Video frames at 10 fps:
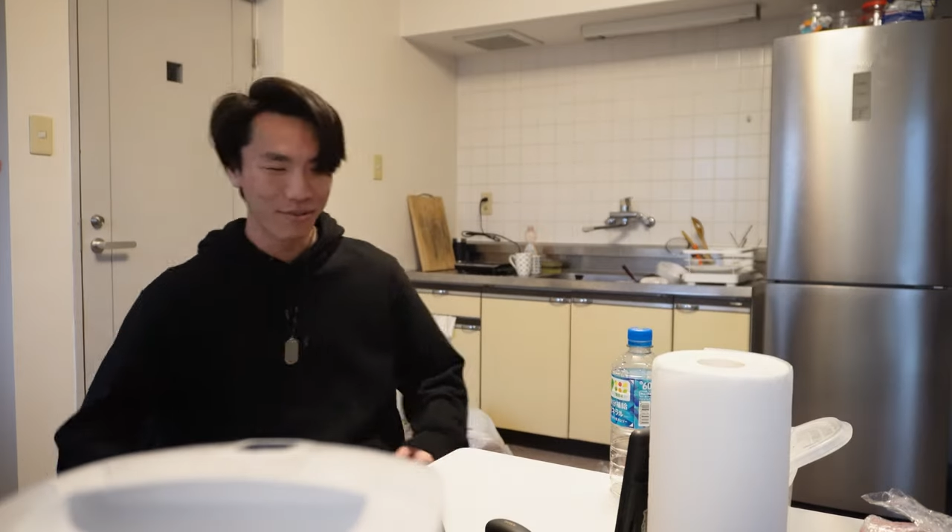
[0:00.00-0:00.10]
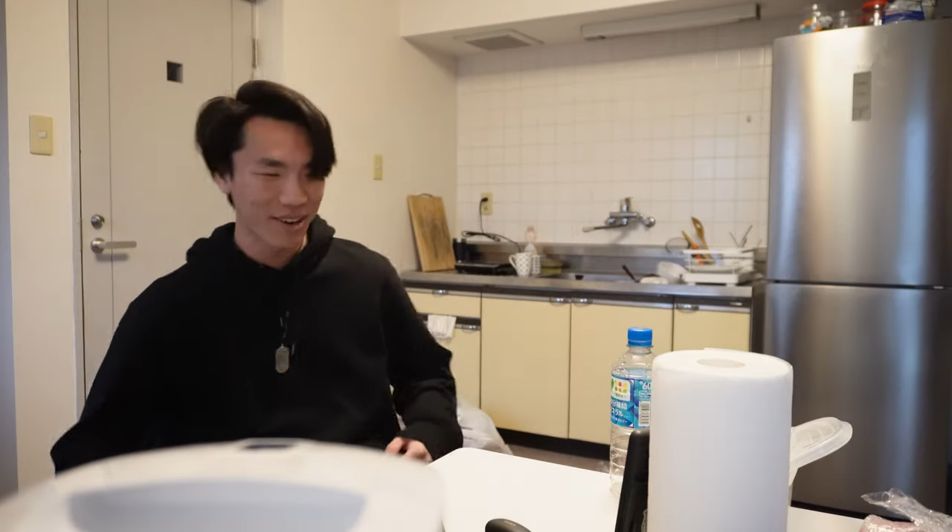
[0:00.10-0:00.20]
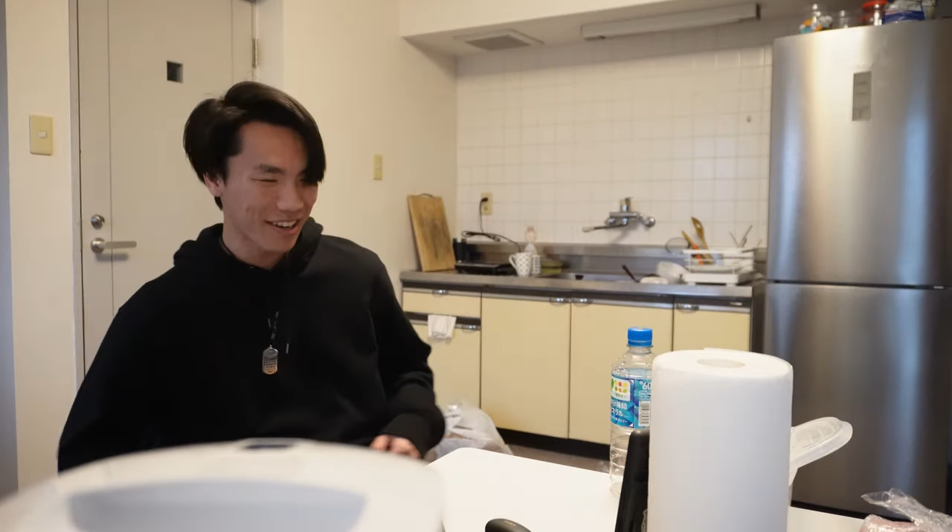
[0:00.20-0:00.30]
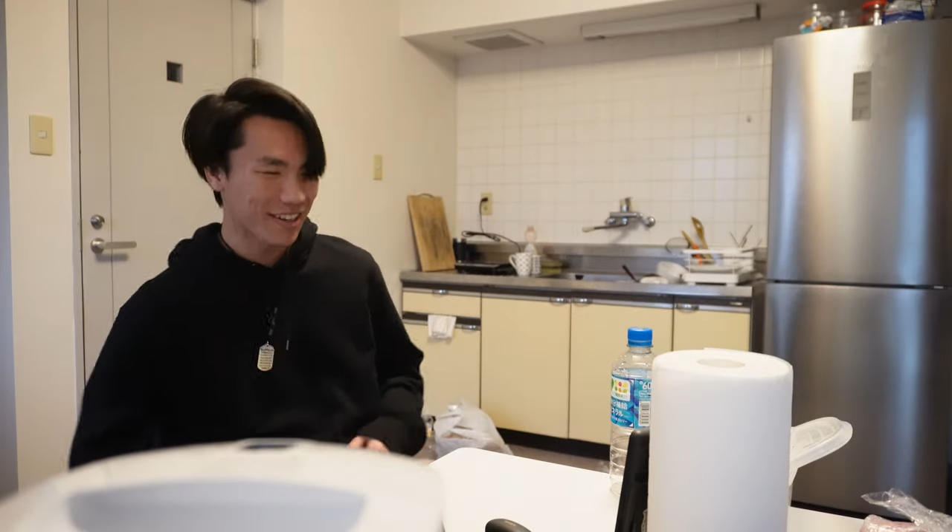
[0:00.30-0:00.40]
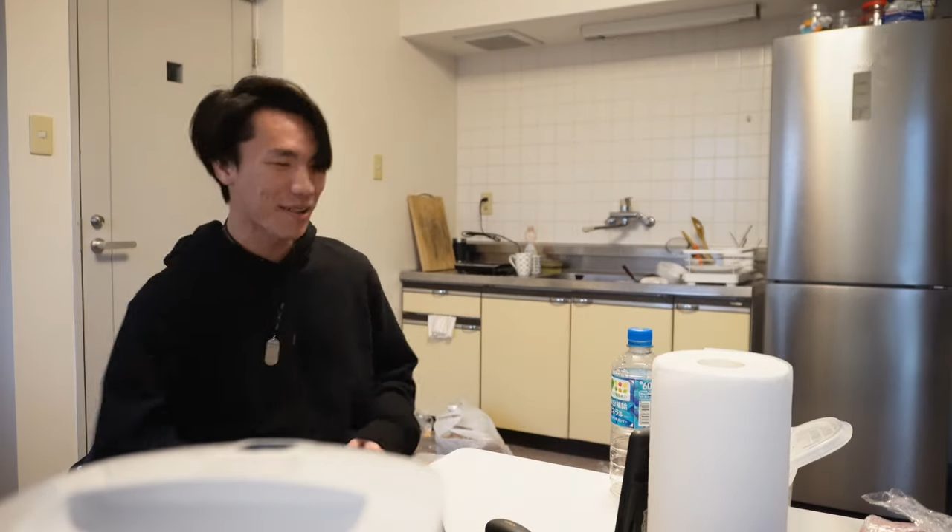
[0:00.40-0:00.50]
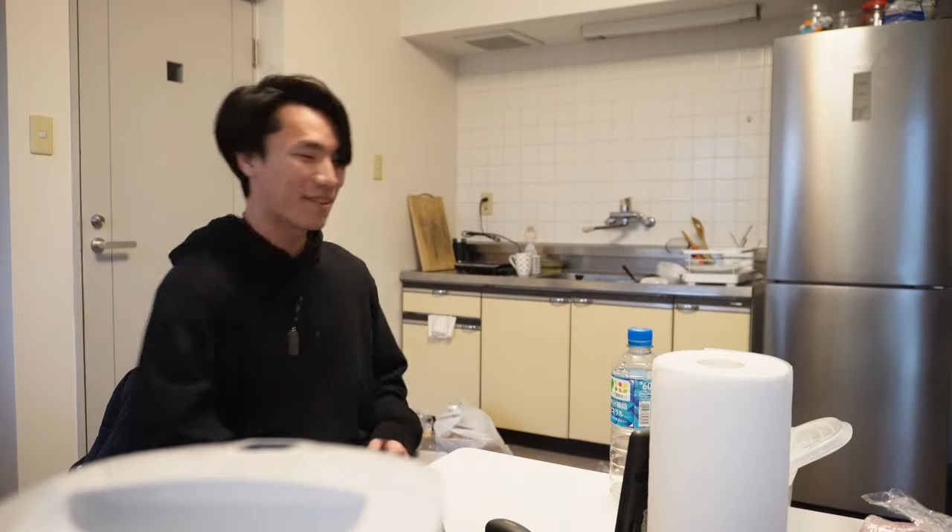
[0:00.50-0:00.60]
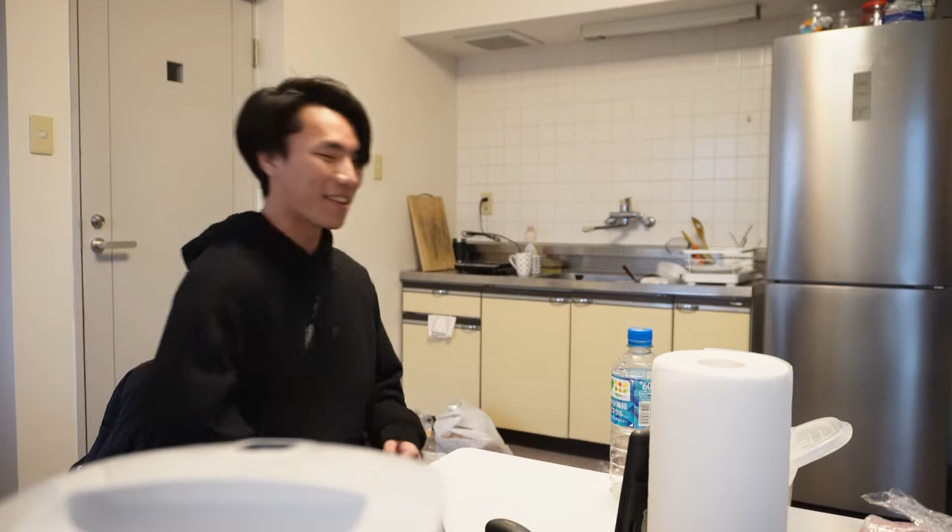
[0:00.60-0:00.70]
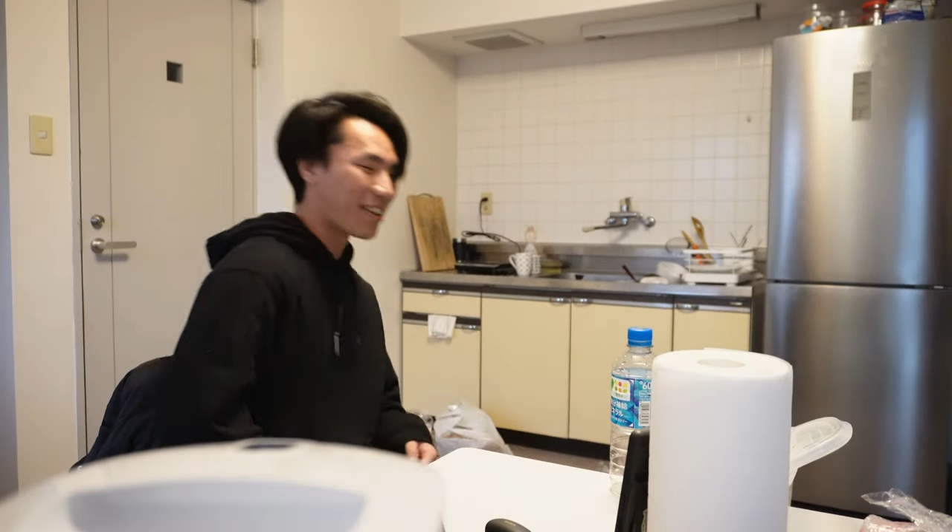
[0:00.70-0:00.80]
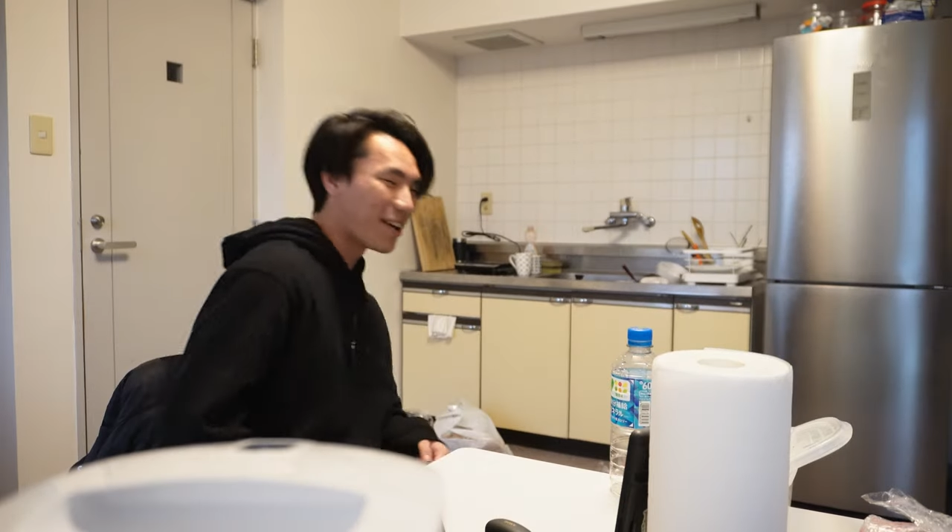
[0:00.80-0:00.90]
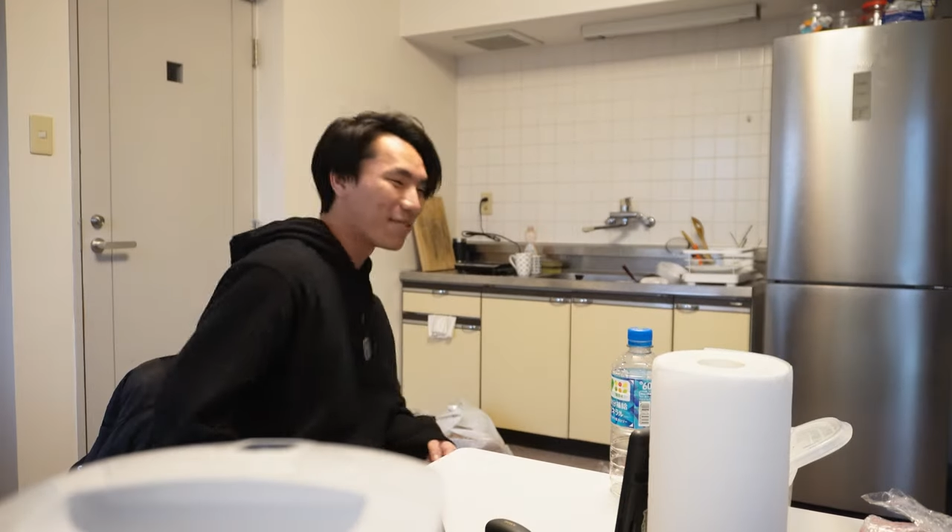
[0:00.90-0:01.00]
we rocking up at
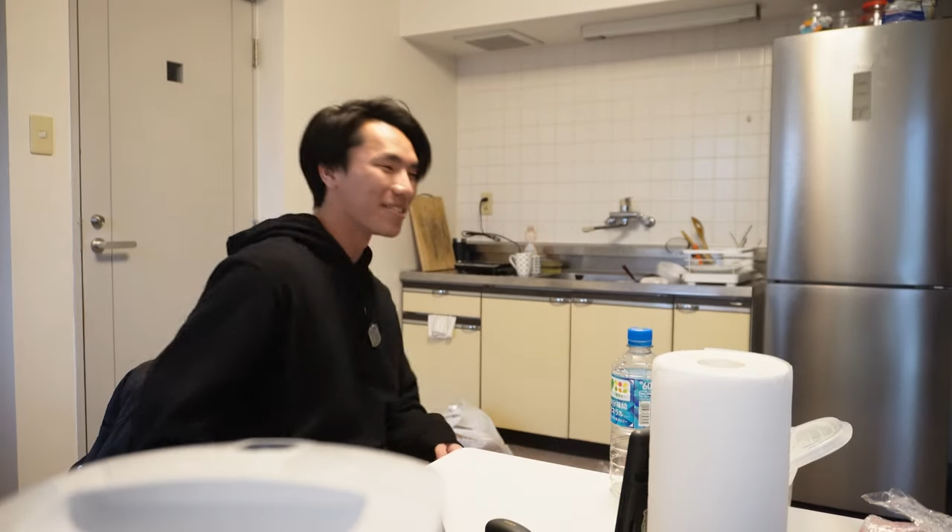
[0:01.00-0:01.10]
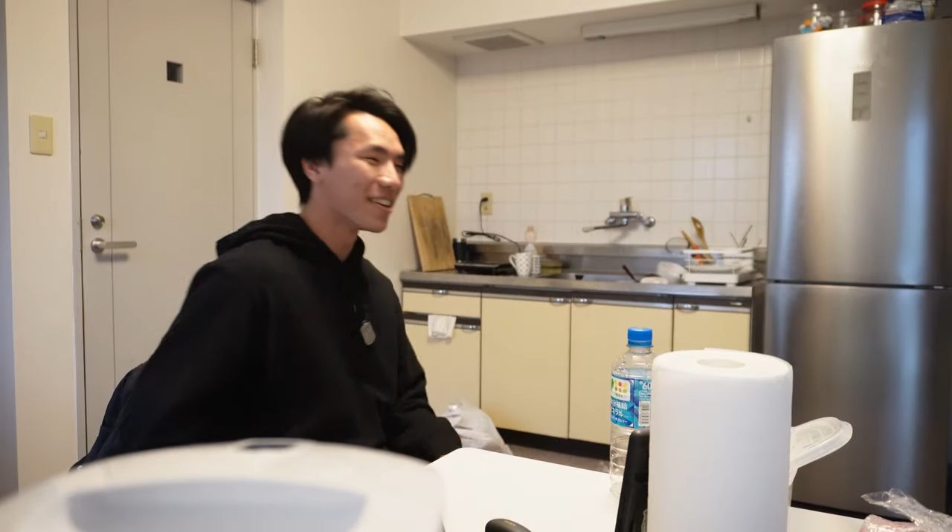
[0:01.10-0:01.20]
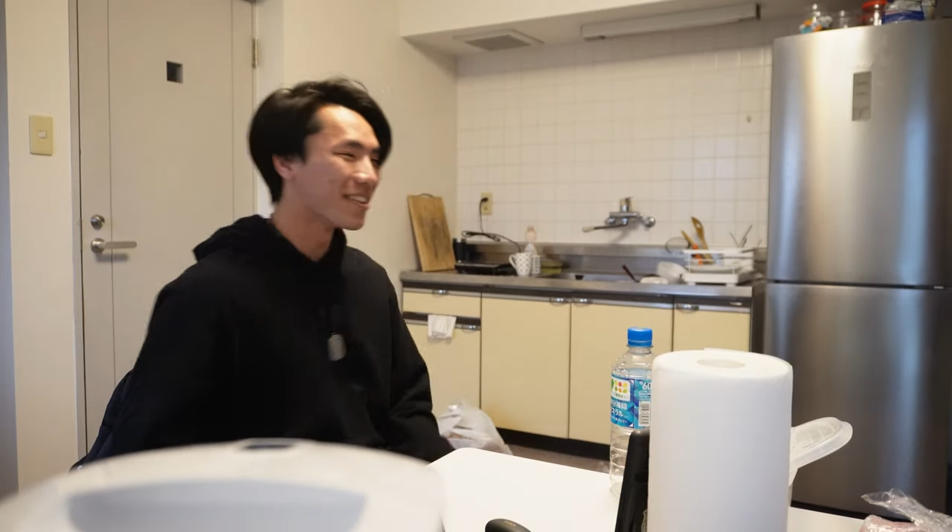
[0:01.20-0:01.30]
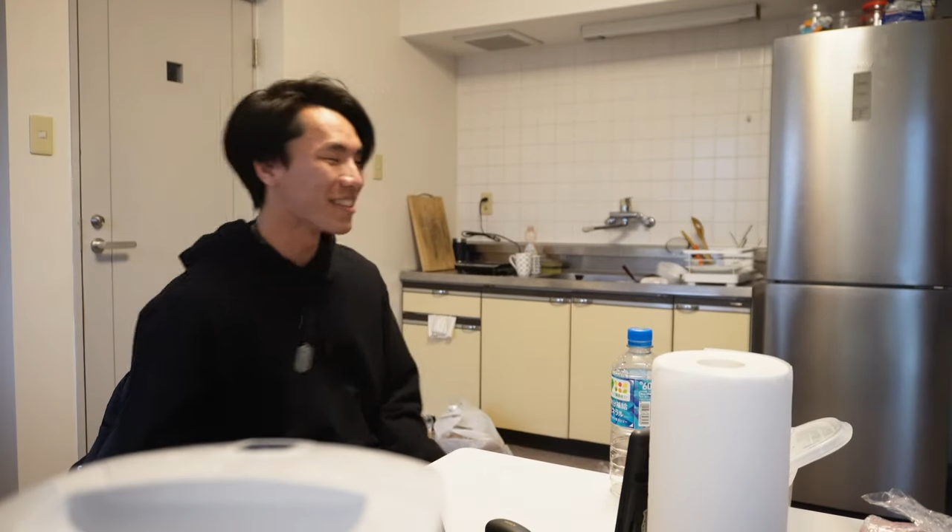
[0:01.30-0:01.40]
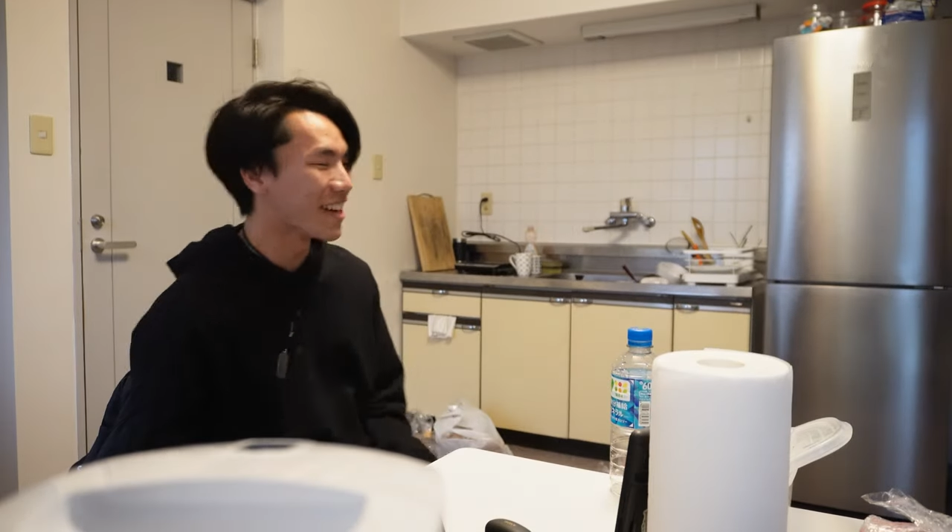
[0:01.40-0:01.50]
that level. Though.